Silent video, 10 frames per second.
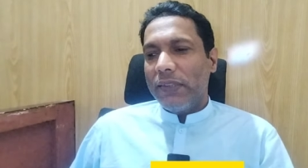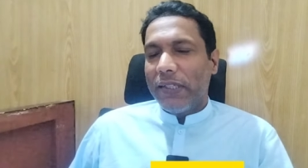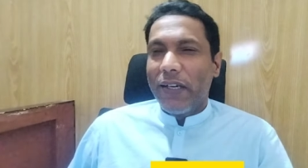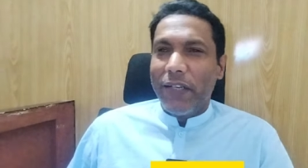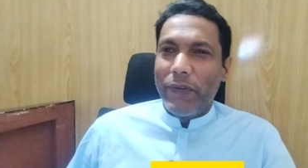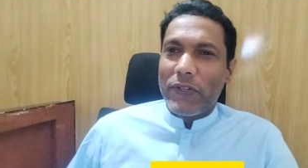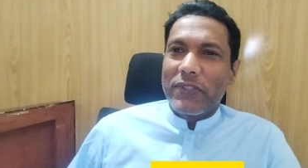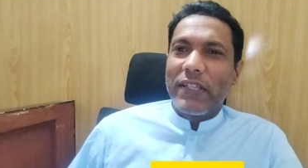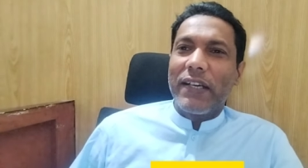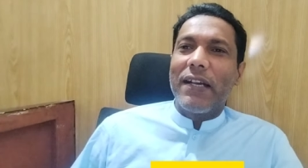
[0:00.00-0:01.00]
Thirdly, we was
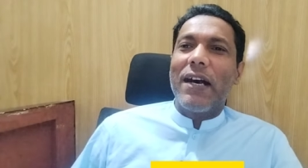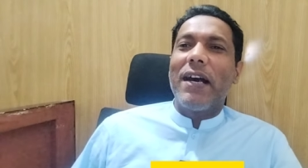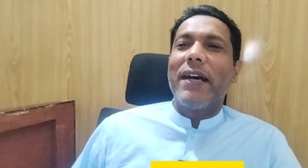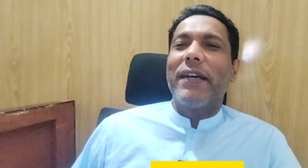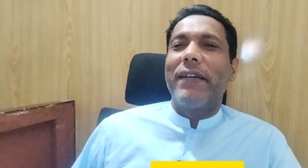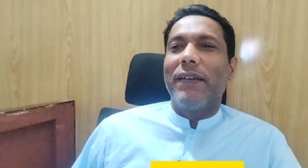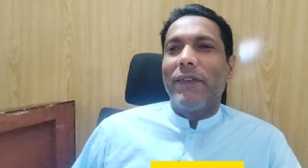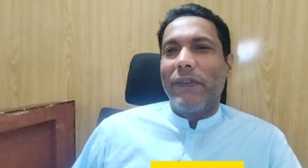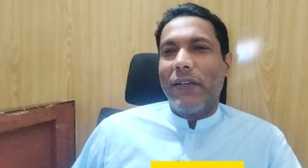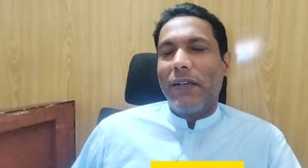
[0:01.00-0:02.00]

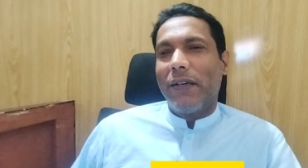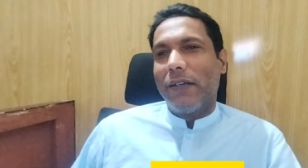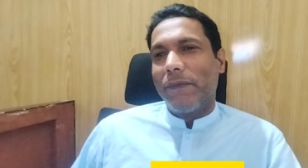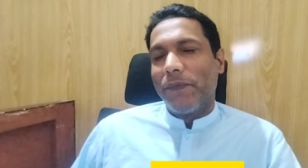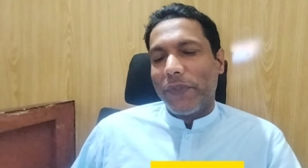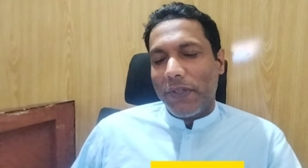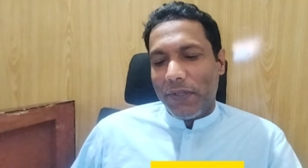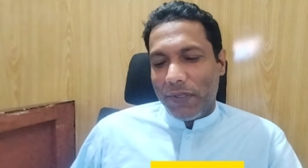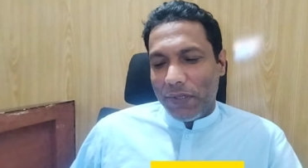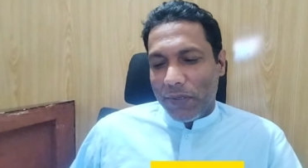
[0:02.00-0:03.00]
Tigray, where
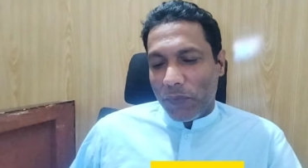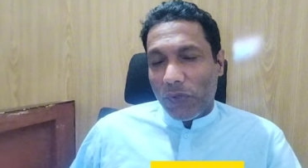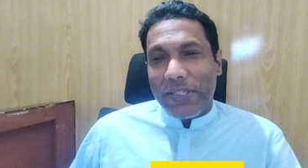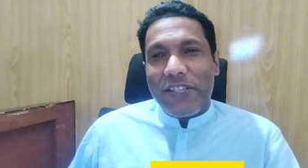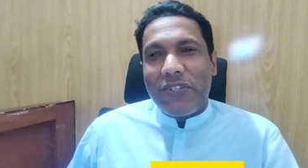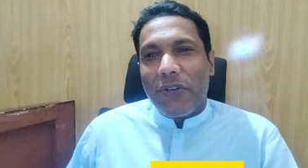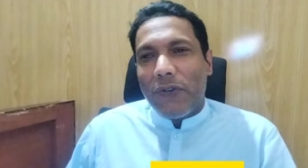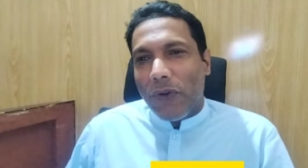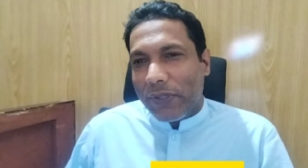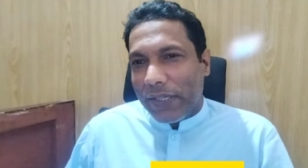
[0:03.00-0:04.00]
protests are
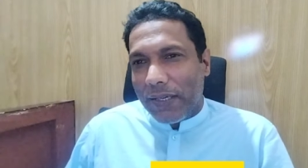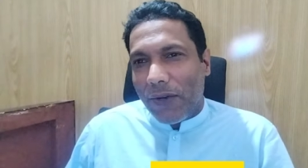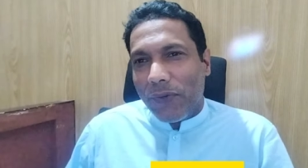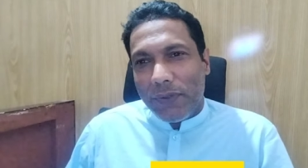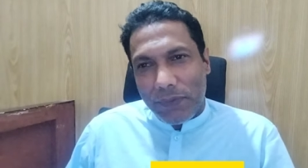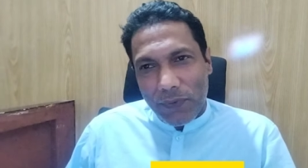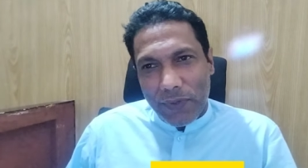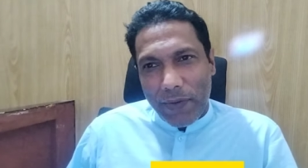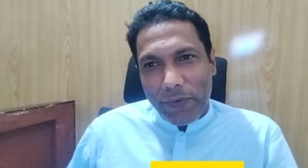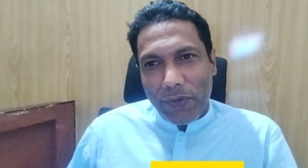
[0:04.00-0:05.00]
not allowed.
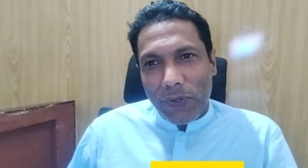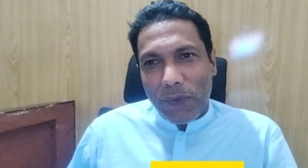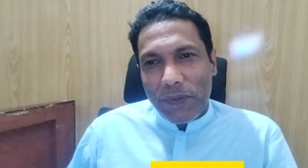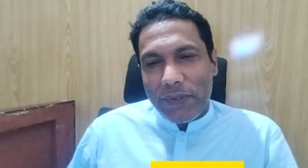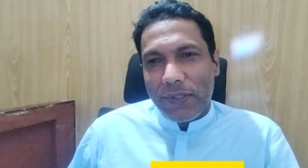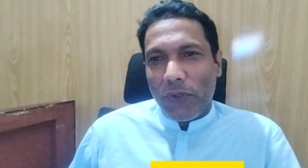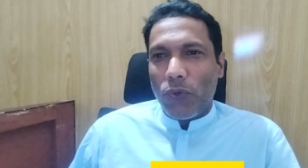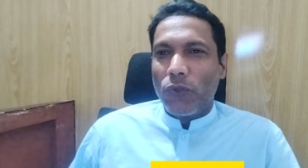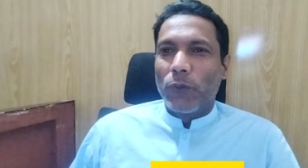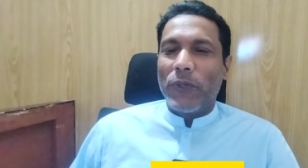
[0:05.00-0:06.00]
Everyone knows
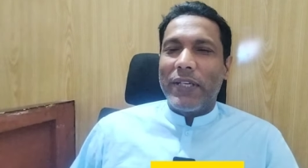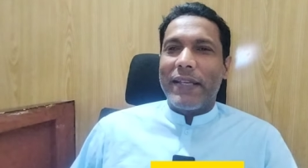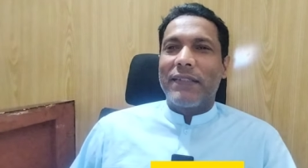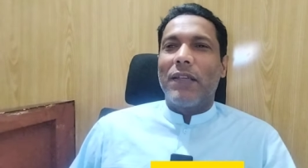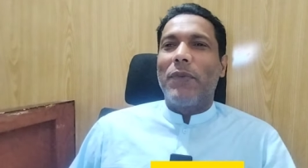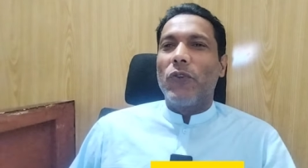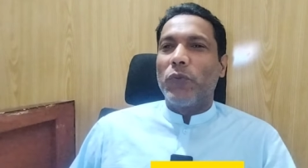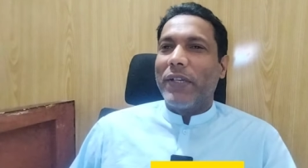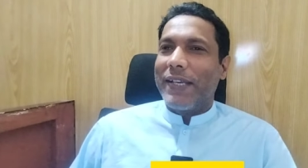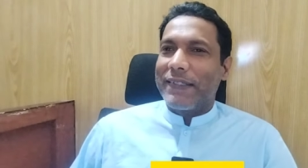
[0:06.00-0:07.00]
those who protest are bound
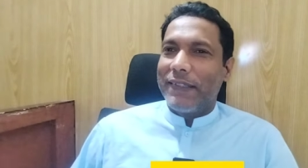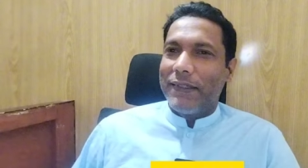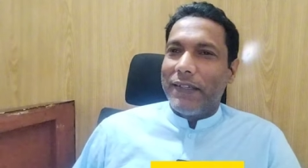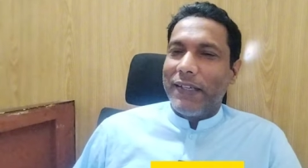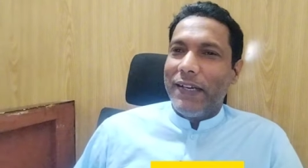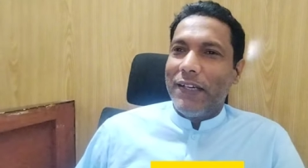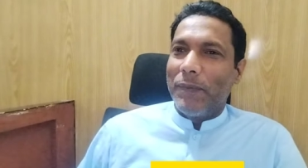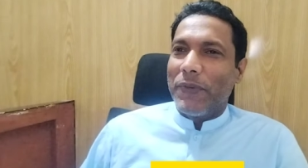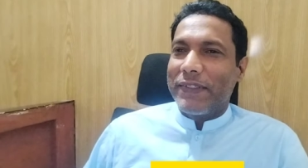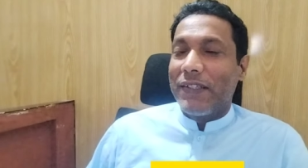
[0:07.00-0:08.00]
to be arrested, detained,
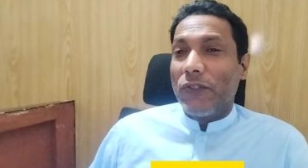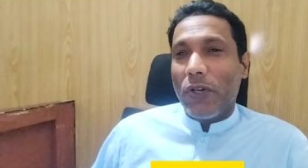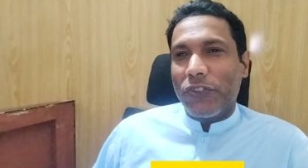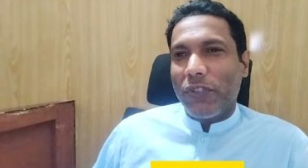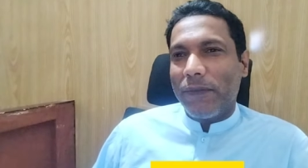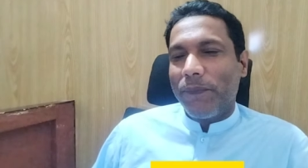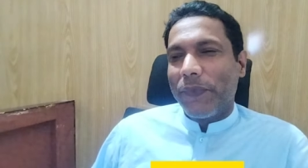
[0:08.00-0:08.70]
imprisoned, tortured.